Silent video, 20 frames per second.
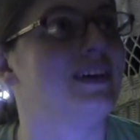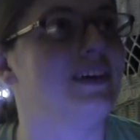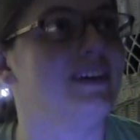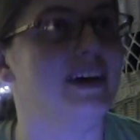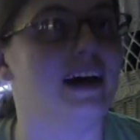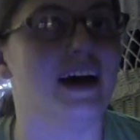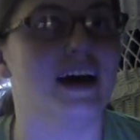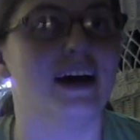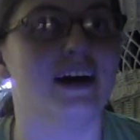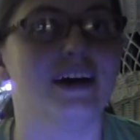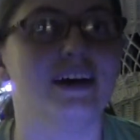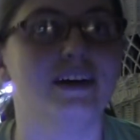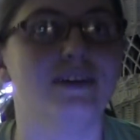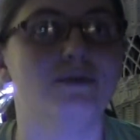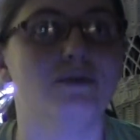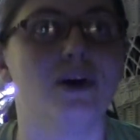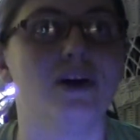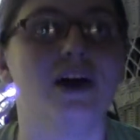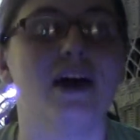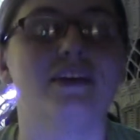Yeah,
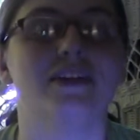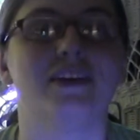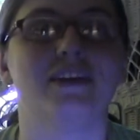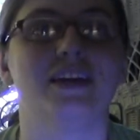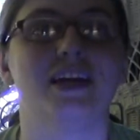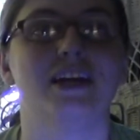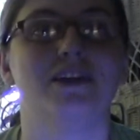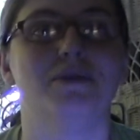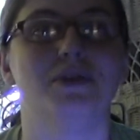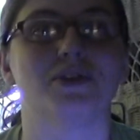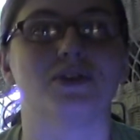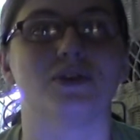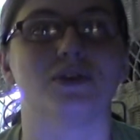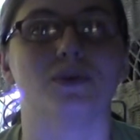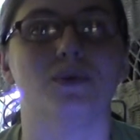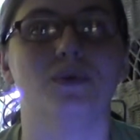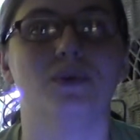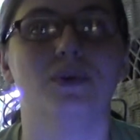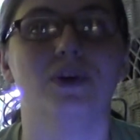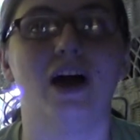and while I think the enemies are
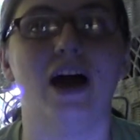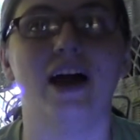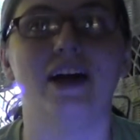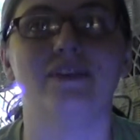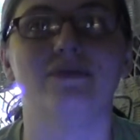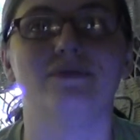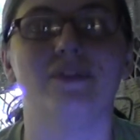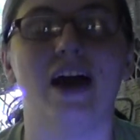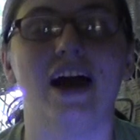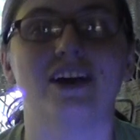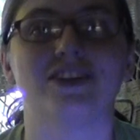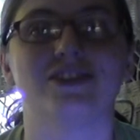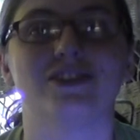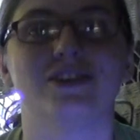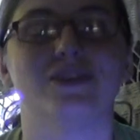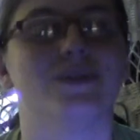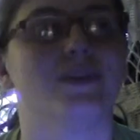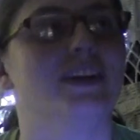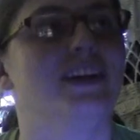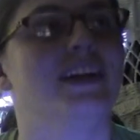cool, I
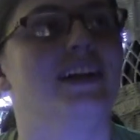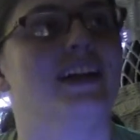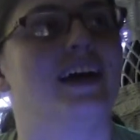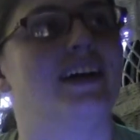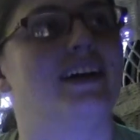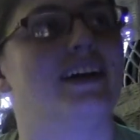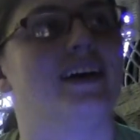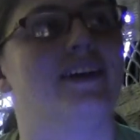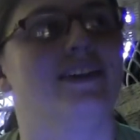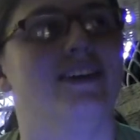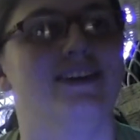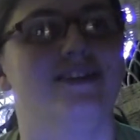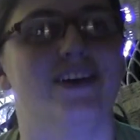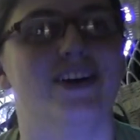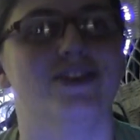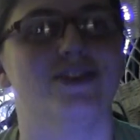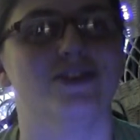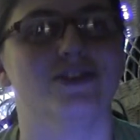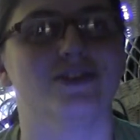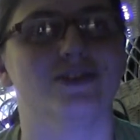actually really like how the
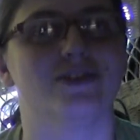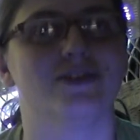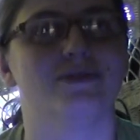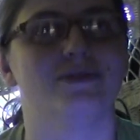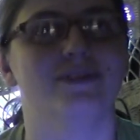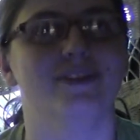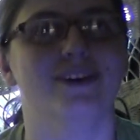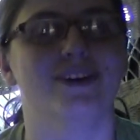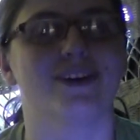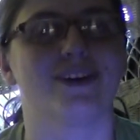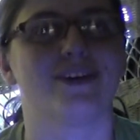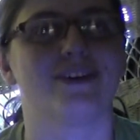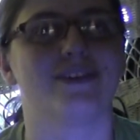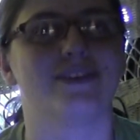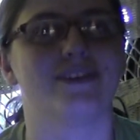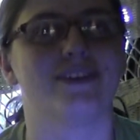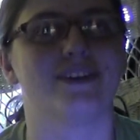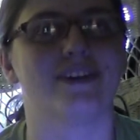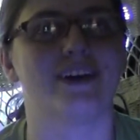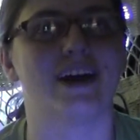adventures look.
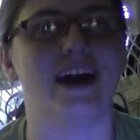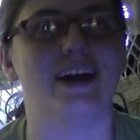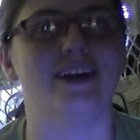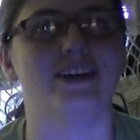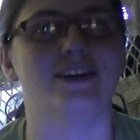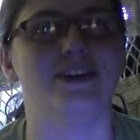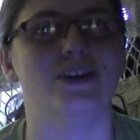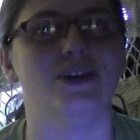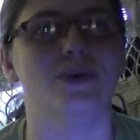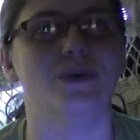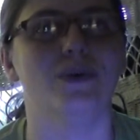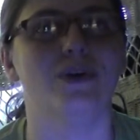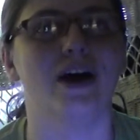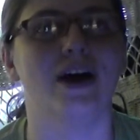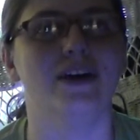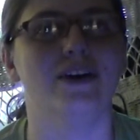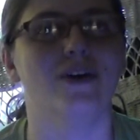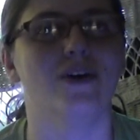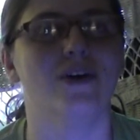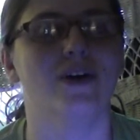They're kind of cute.
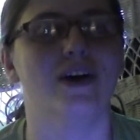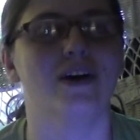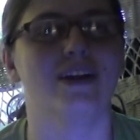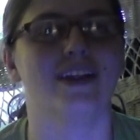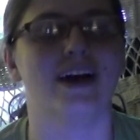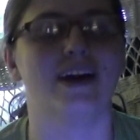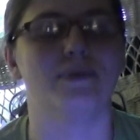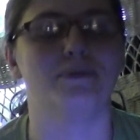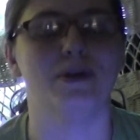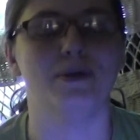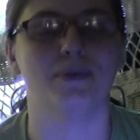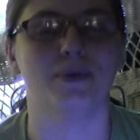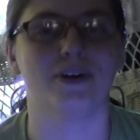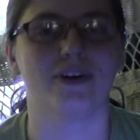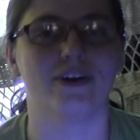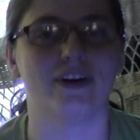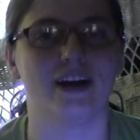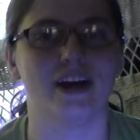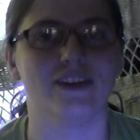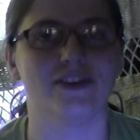I know that a lot of people
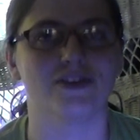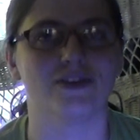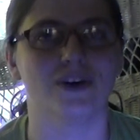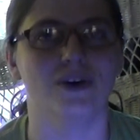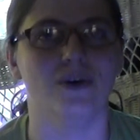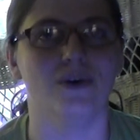are against the